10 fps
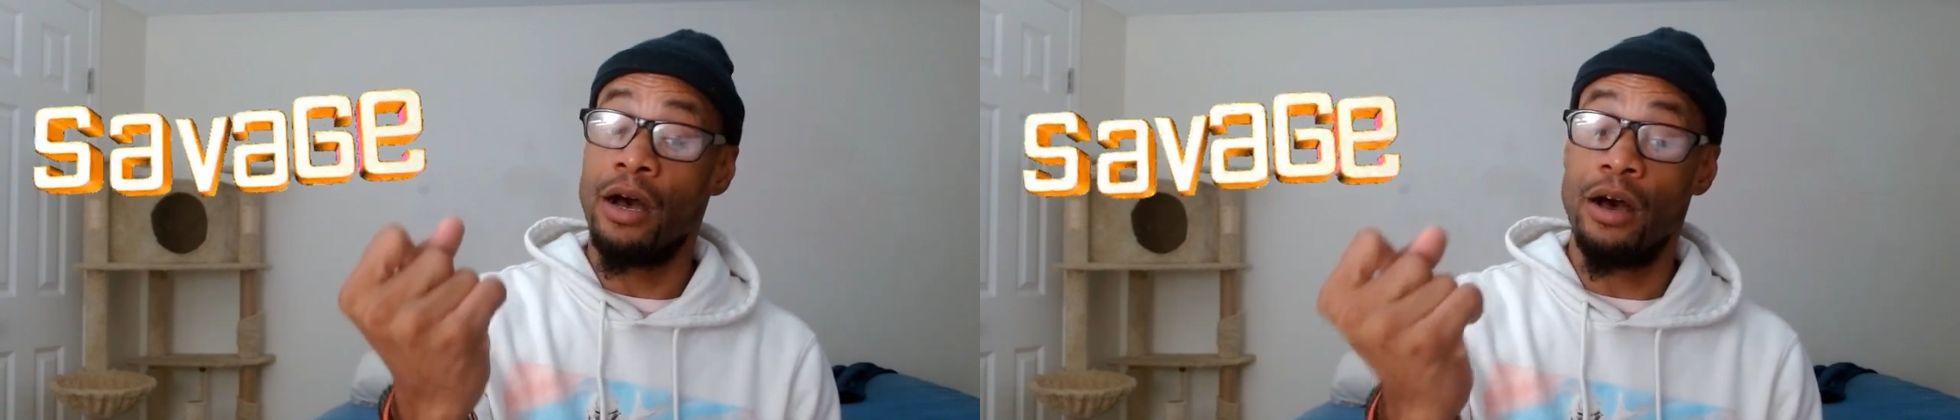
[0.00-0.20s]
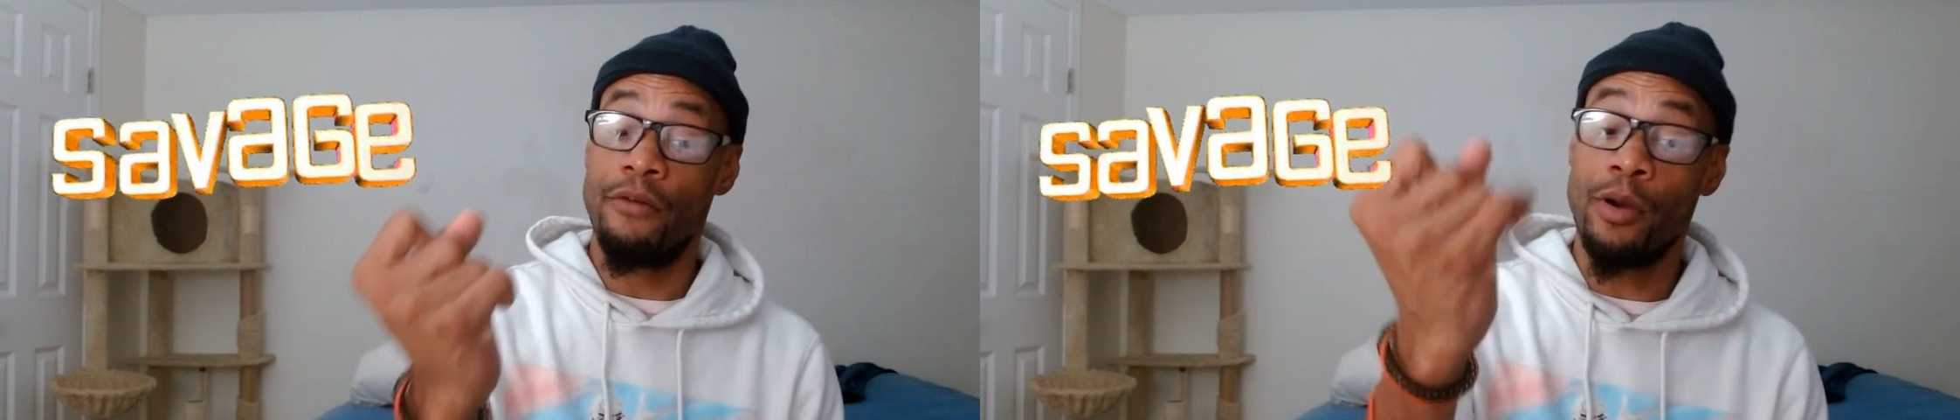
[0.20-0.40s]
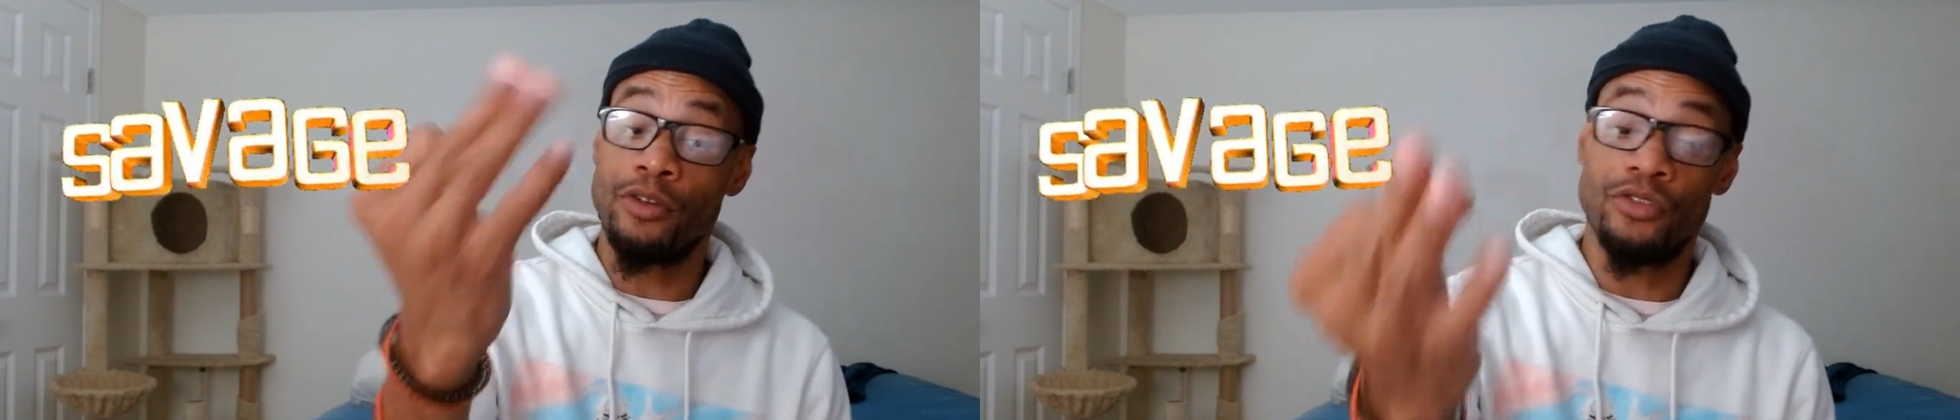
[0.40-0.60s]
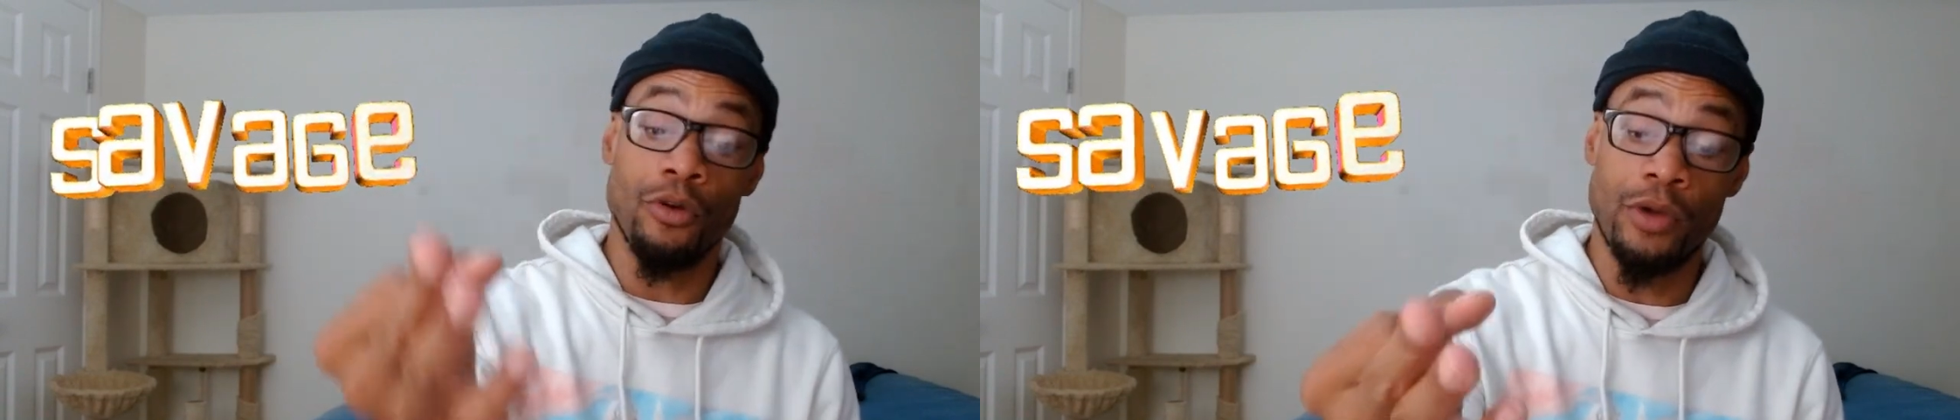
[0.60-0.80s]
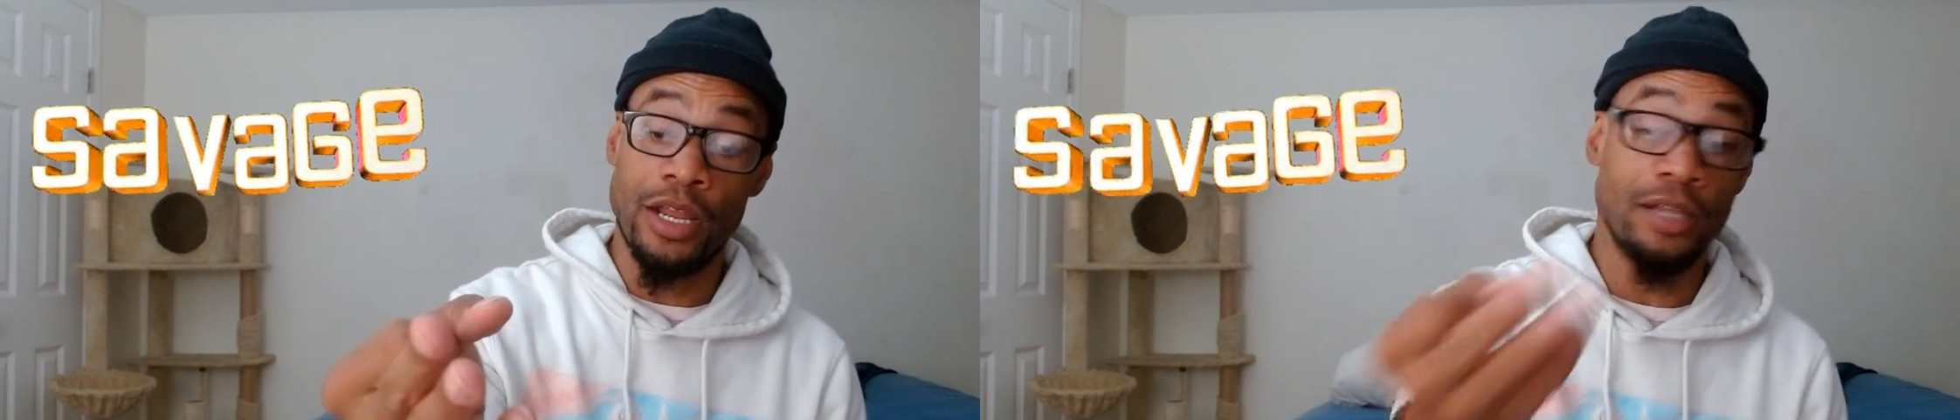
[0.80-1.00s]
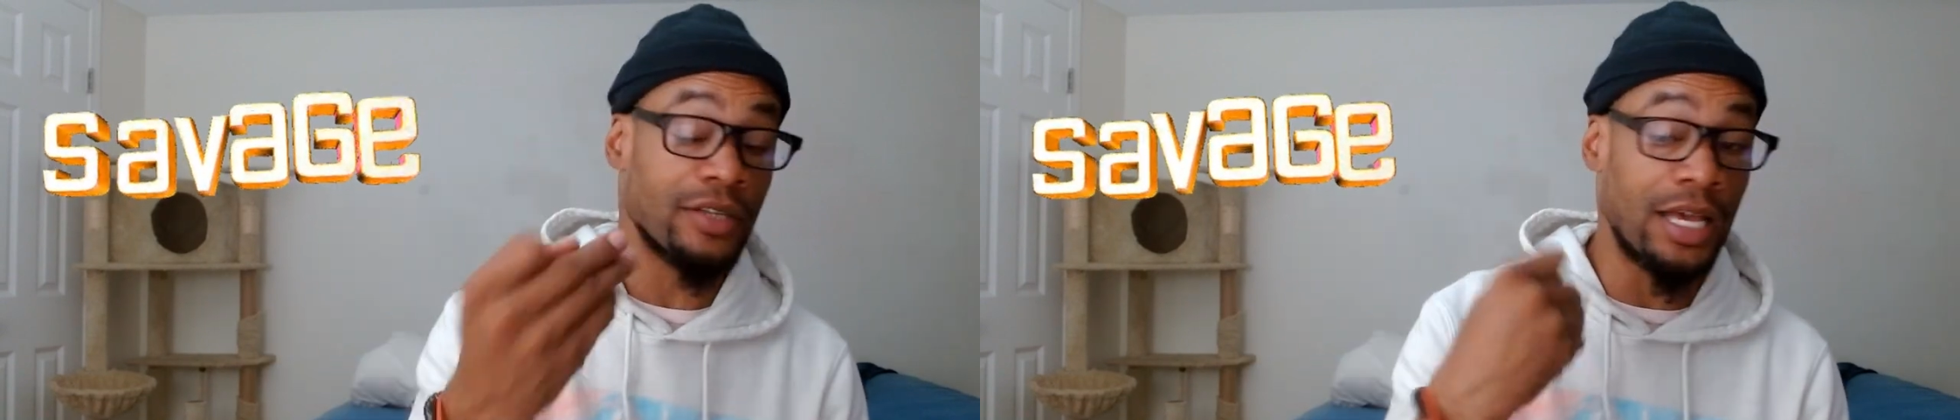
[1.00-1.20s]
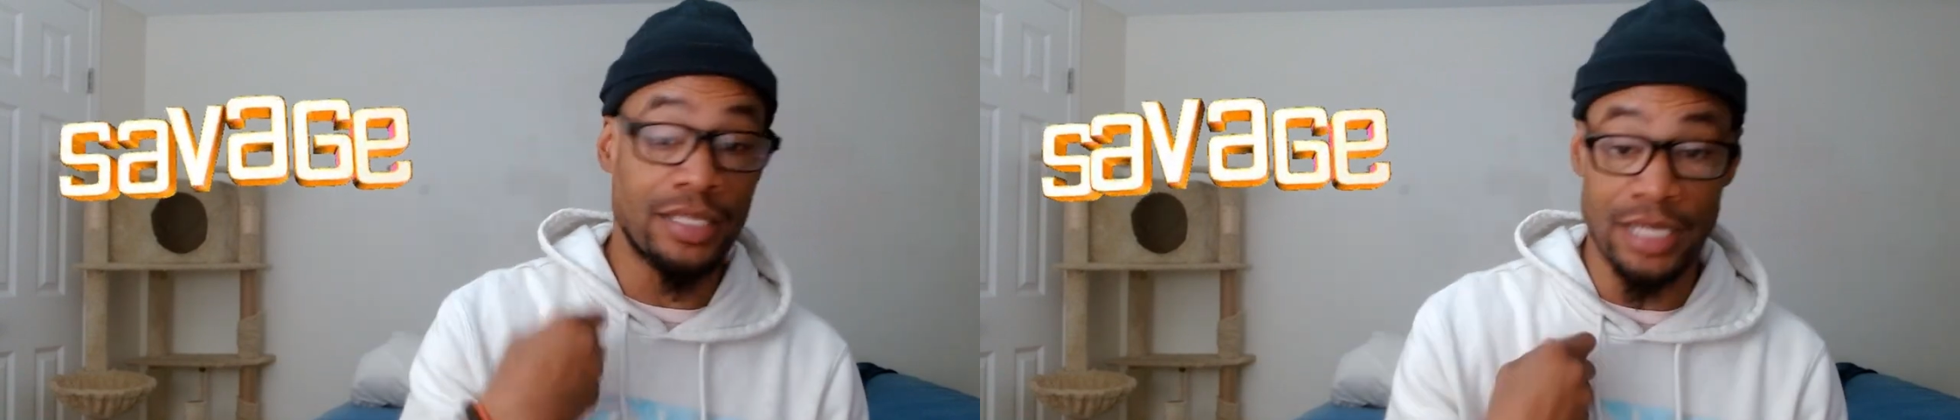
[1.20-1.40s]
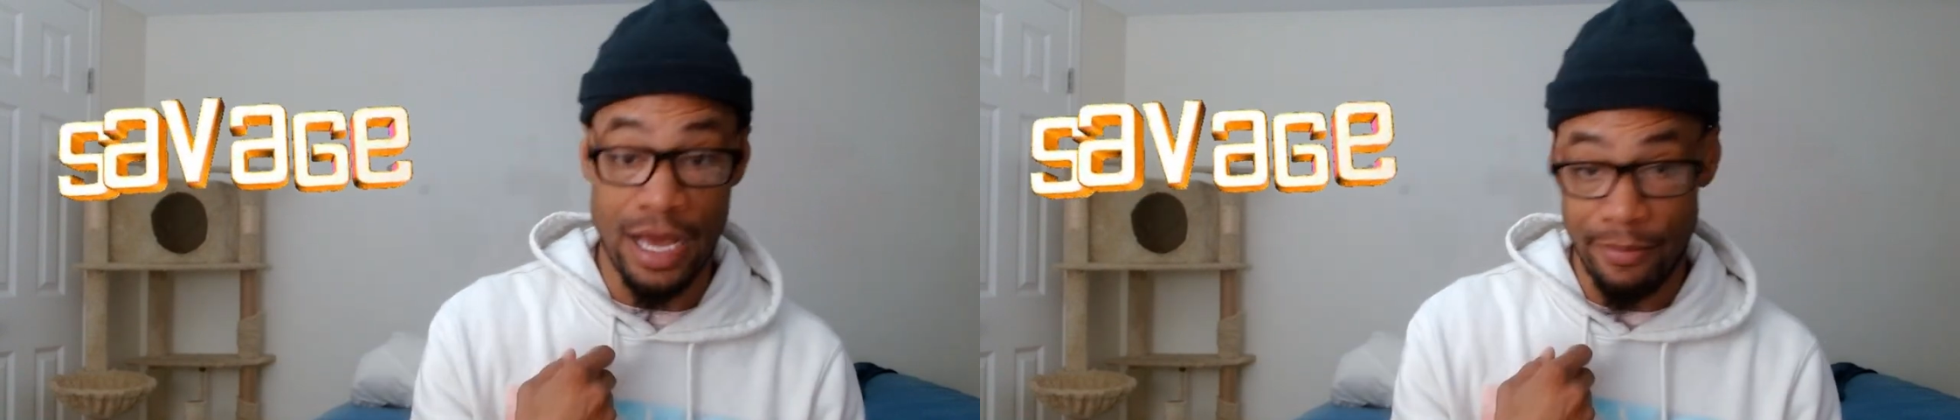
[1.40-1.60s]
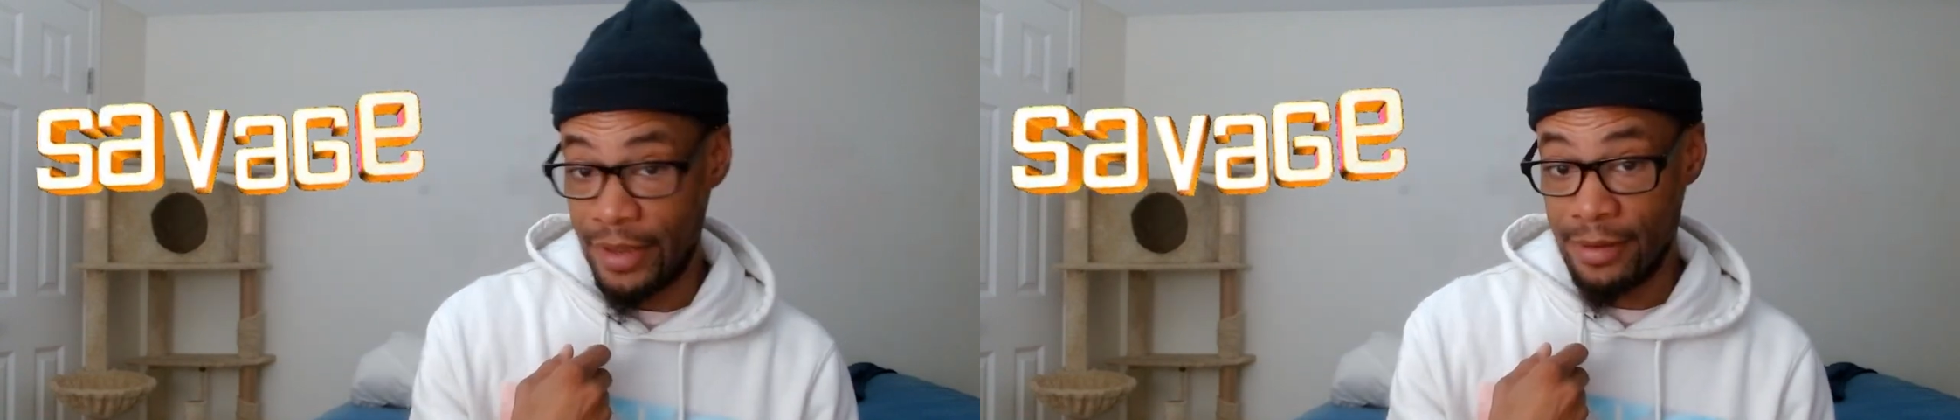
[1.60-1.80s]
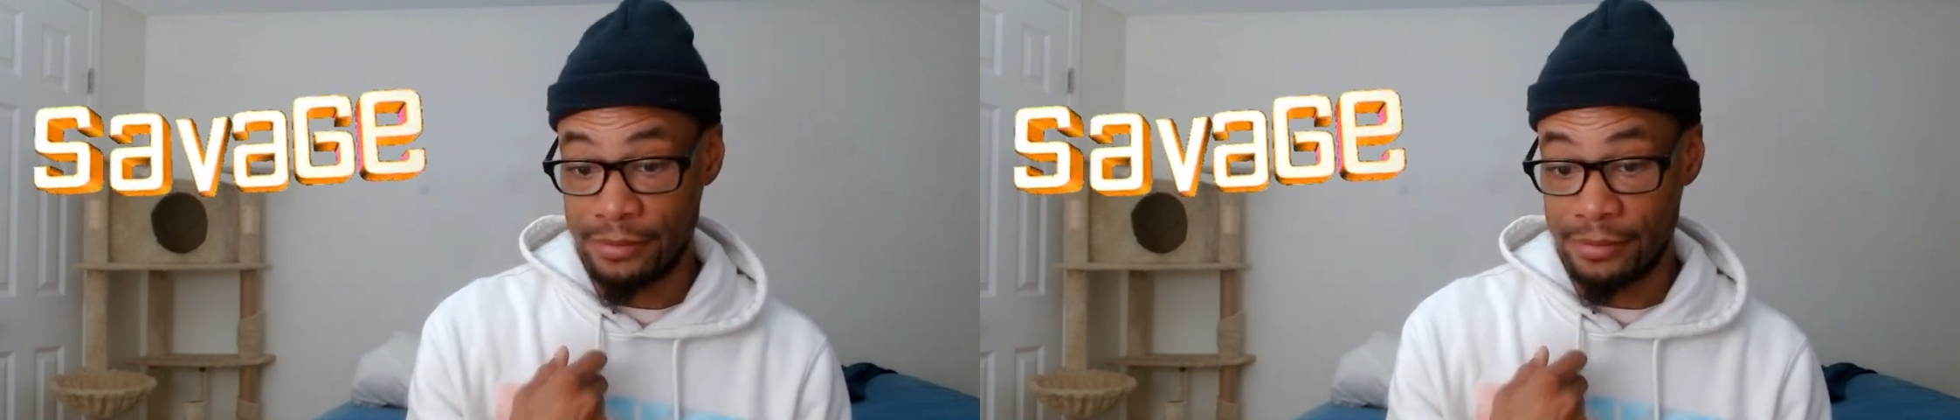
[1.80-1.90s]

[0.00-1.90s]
of personal readings, it's not me.